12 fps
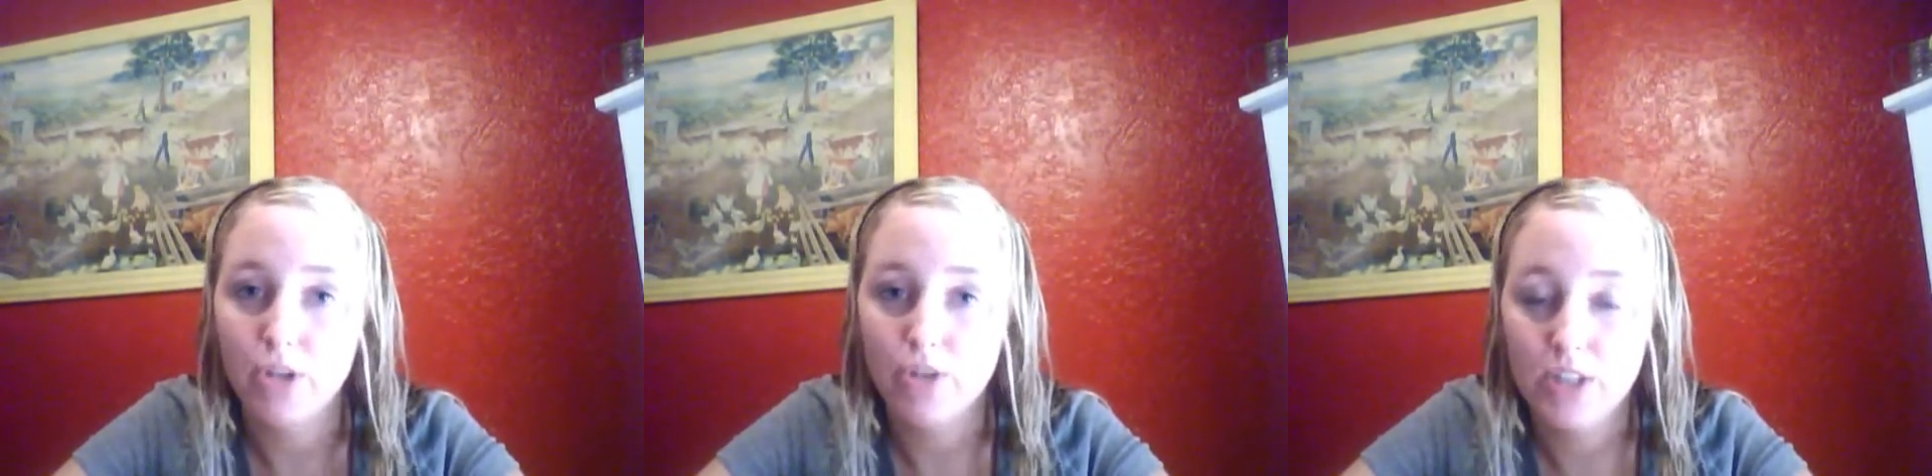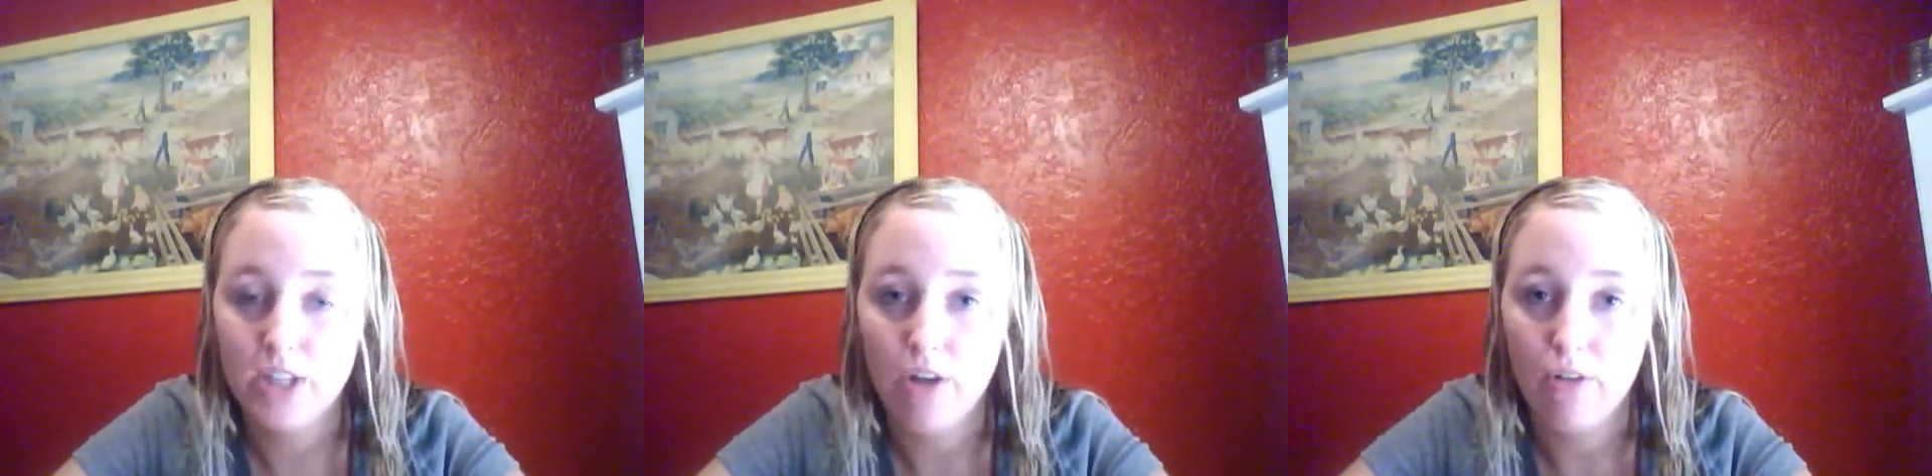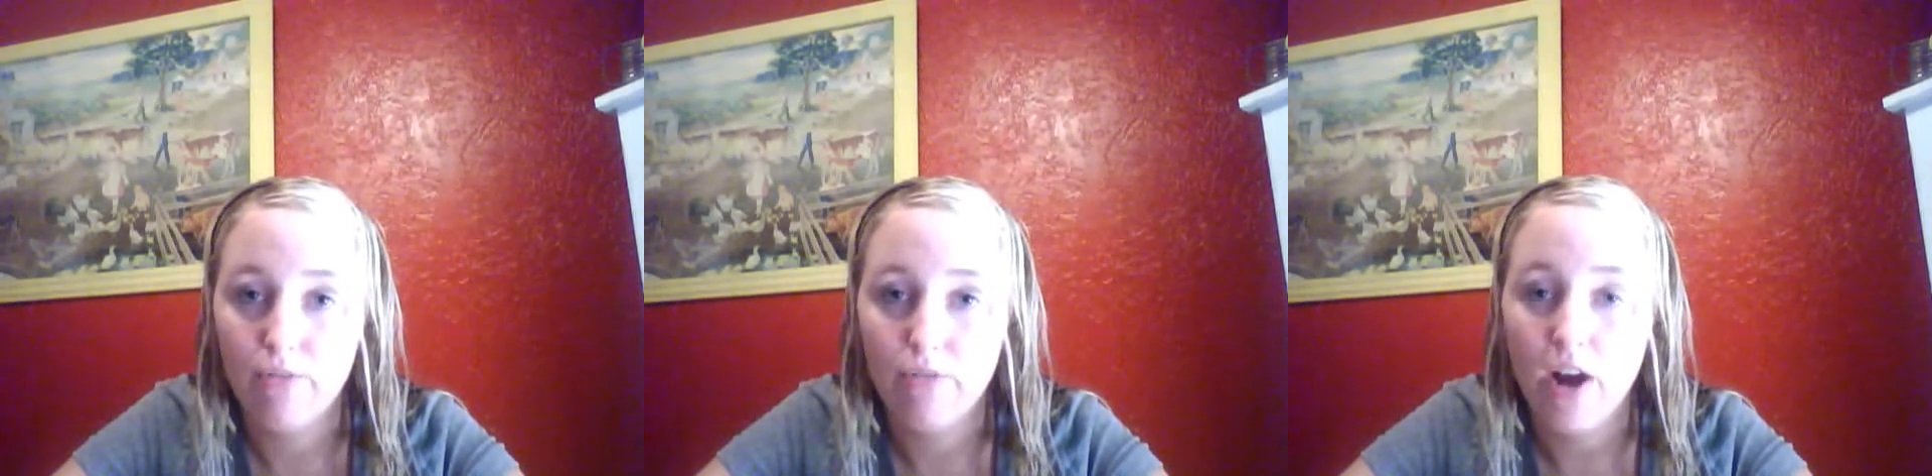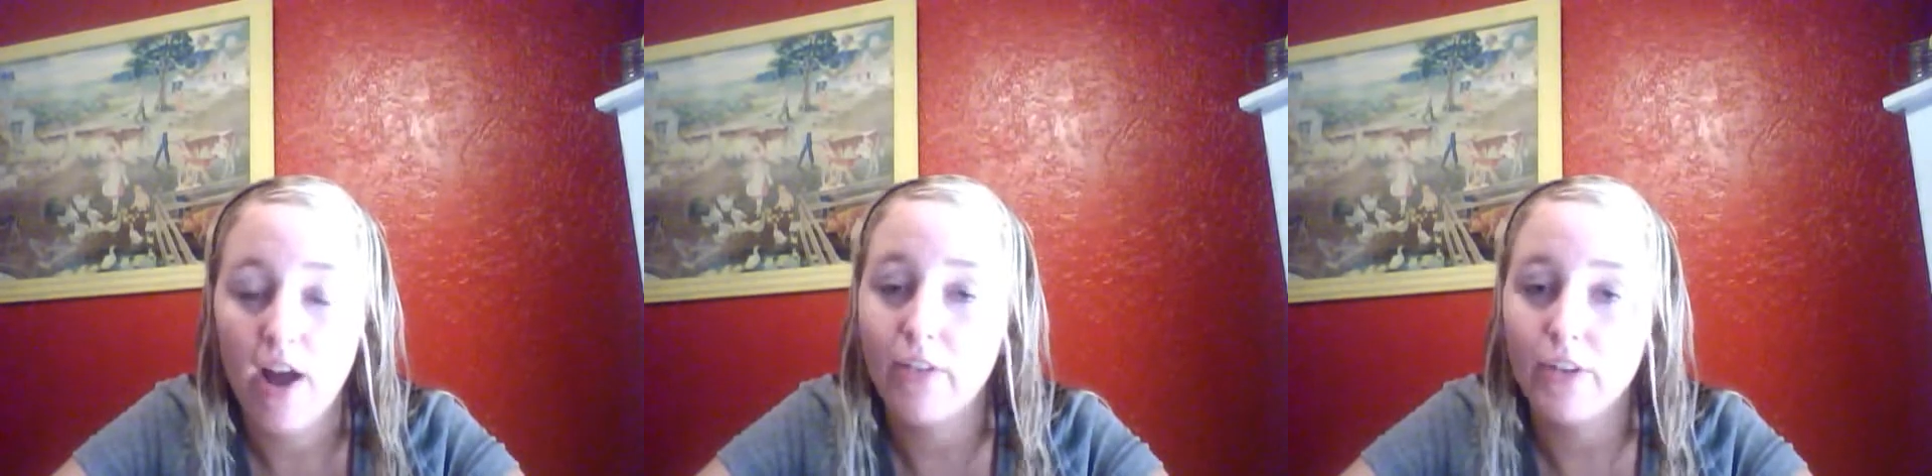yourself
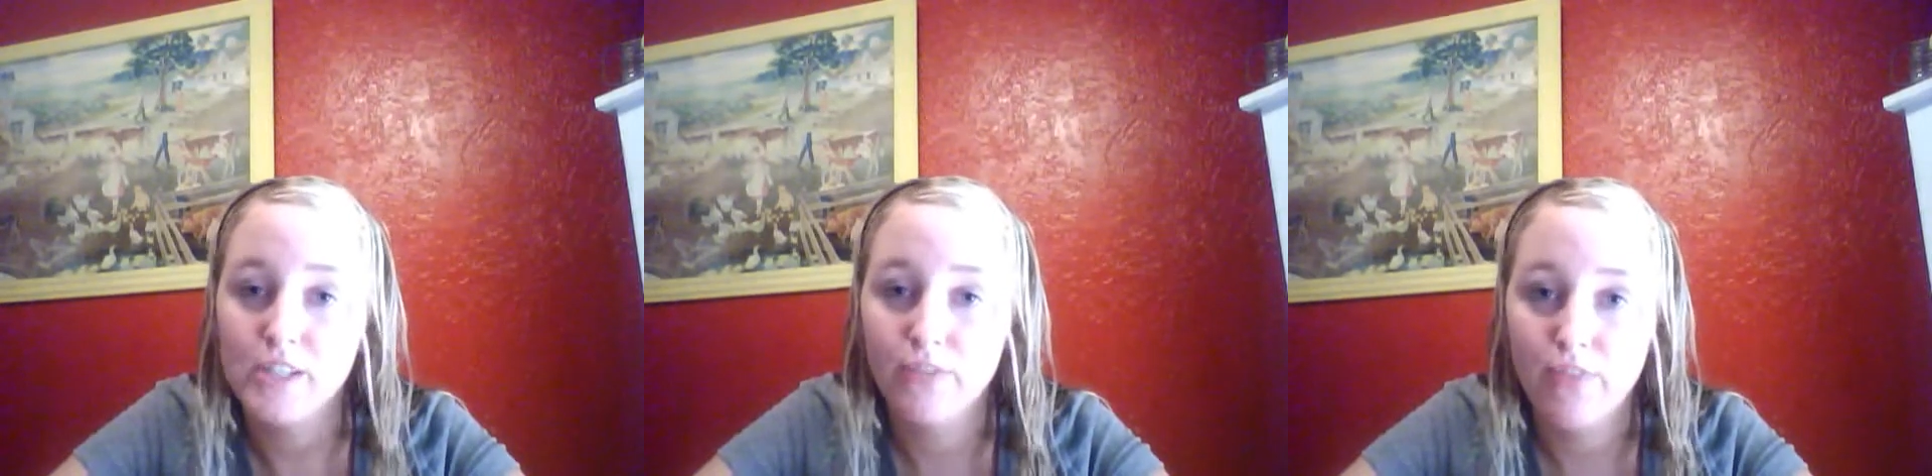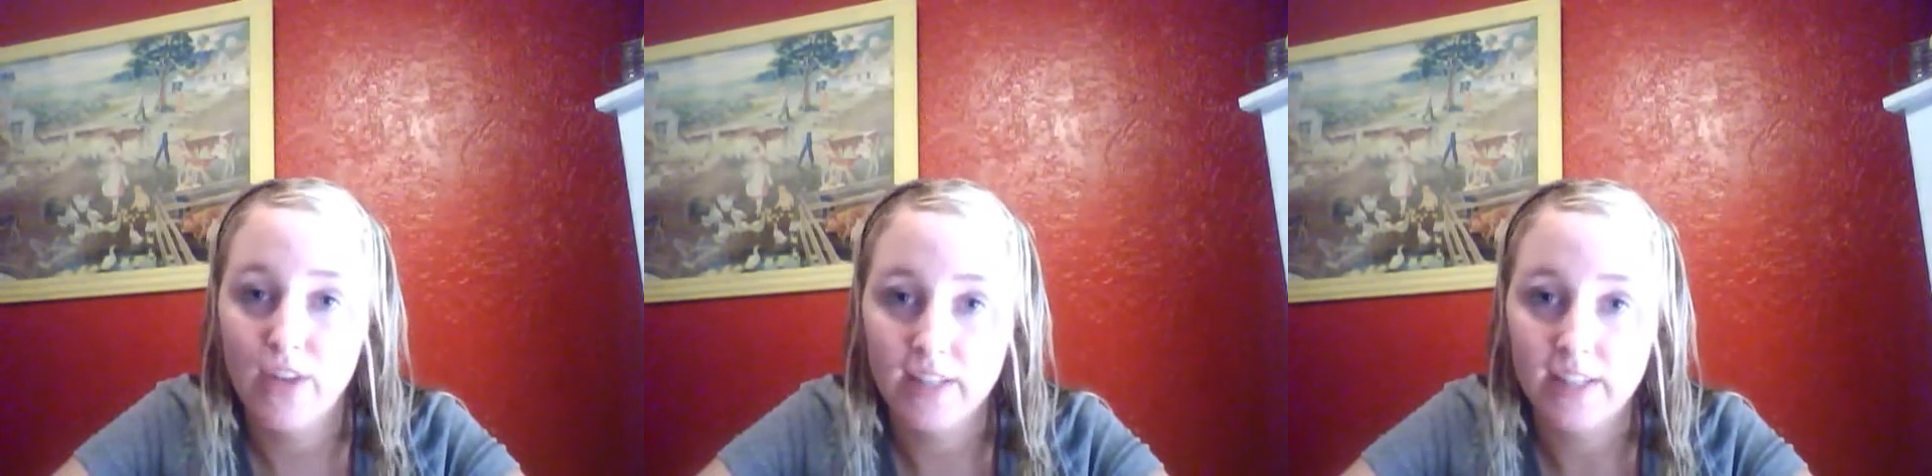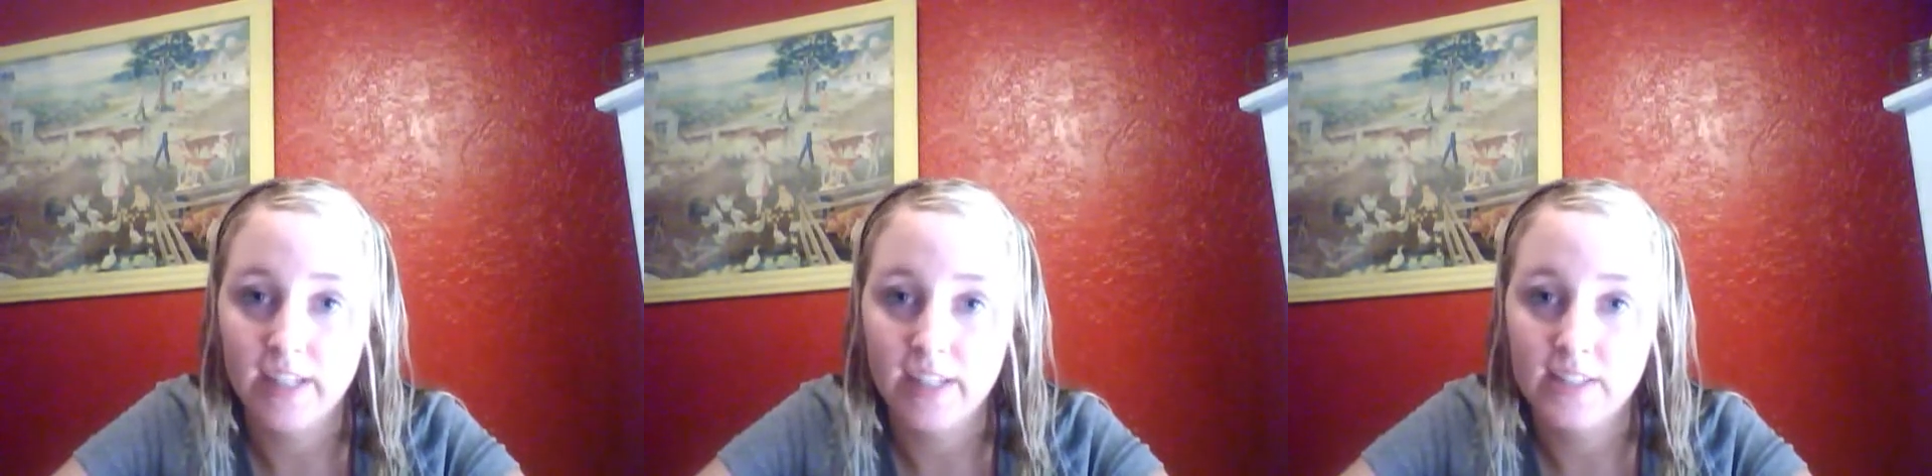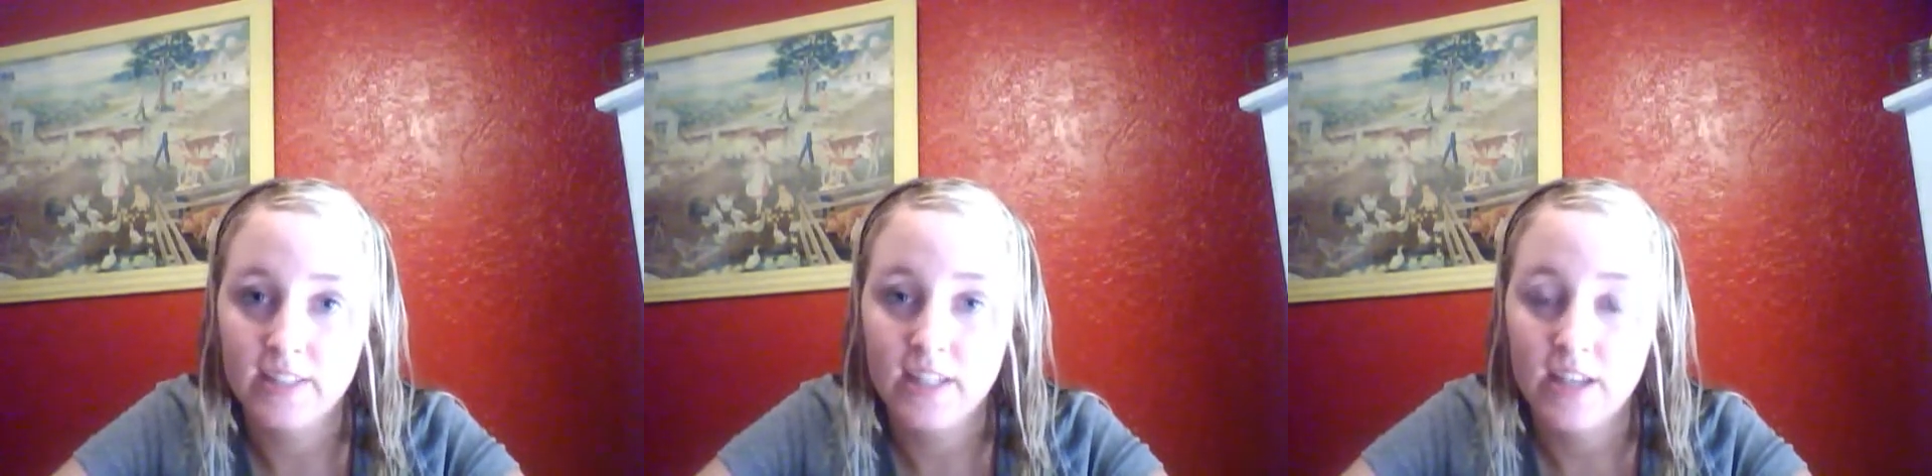for others'
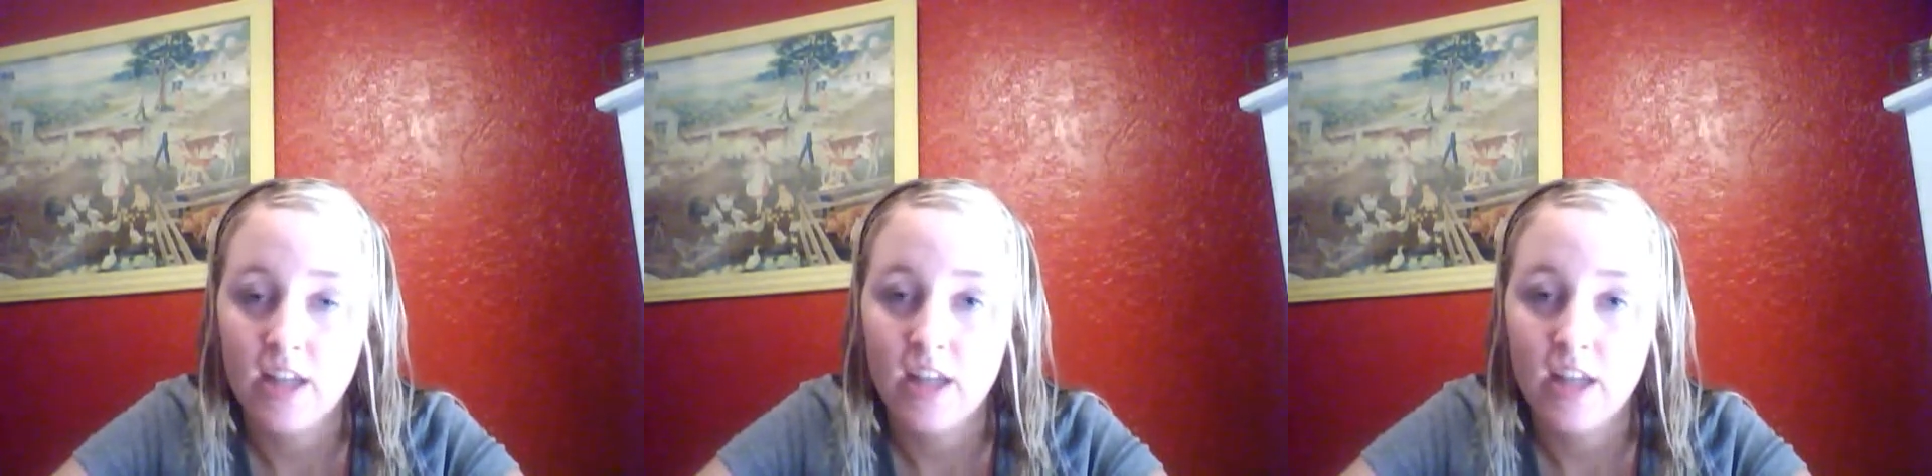feelings.